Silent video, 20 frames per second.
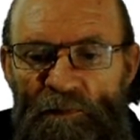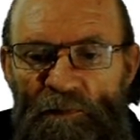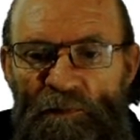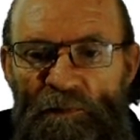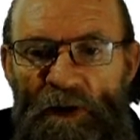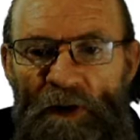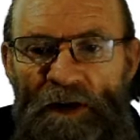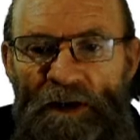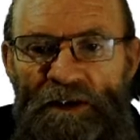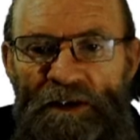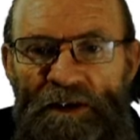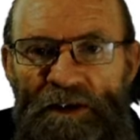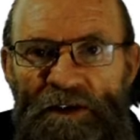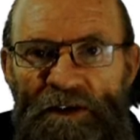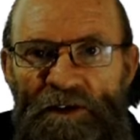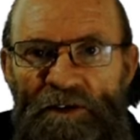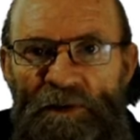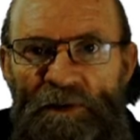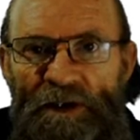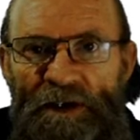finding
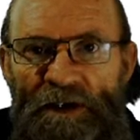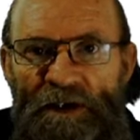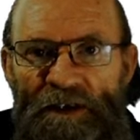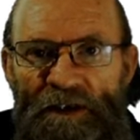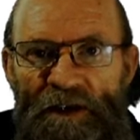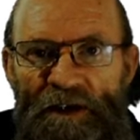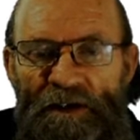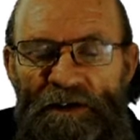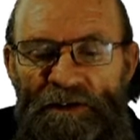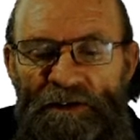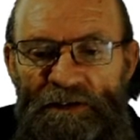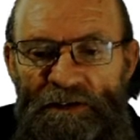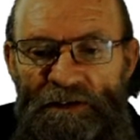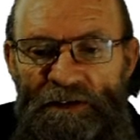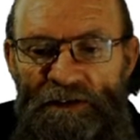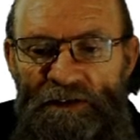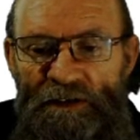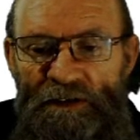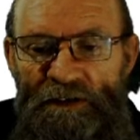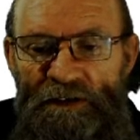your way around
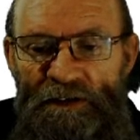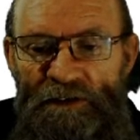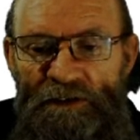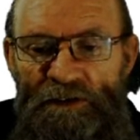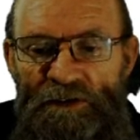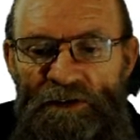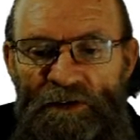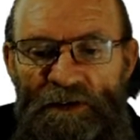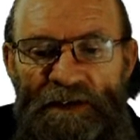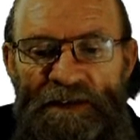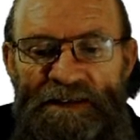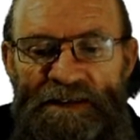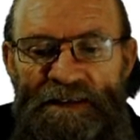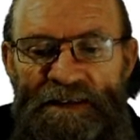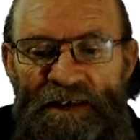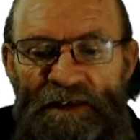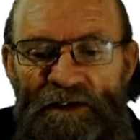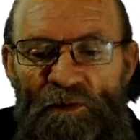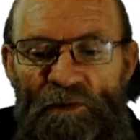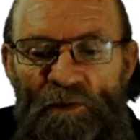to
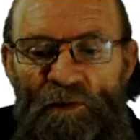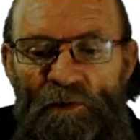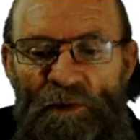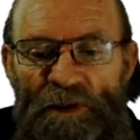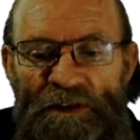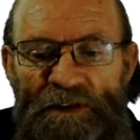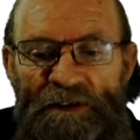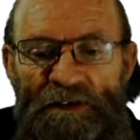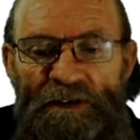understand what